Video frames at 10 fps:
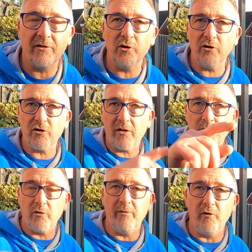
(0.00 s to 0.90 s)
I'll do the draw
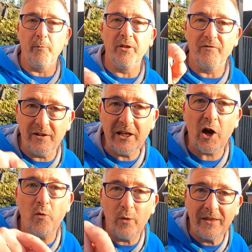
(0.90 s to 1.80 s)
before, but the
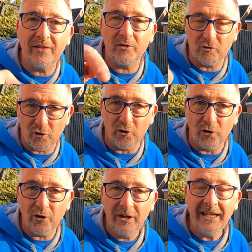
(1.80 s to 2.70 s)
video with the
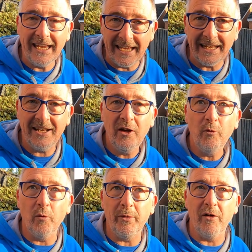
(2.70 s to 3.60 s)
draw in
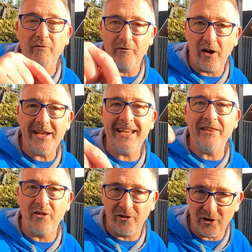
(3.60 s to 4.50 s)
will be on Friday
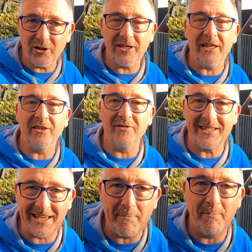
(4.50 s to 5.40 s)
the 13th of
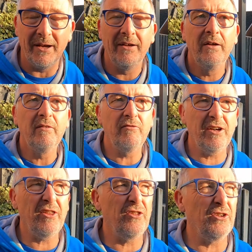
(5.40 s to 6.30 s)
December.
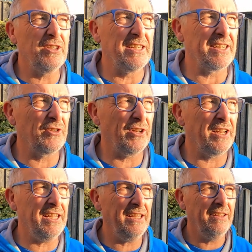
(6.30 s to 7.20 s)
Friday the 13th, is that a good
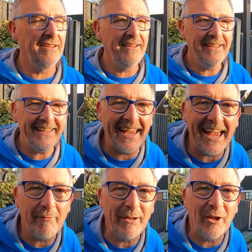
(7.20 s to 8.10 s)
idea?
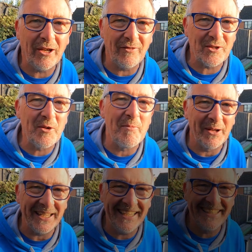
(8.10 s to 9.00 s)
Yeah, it'd be lucky for somebody.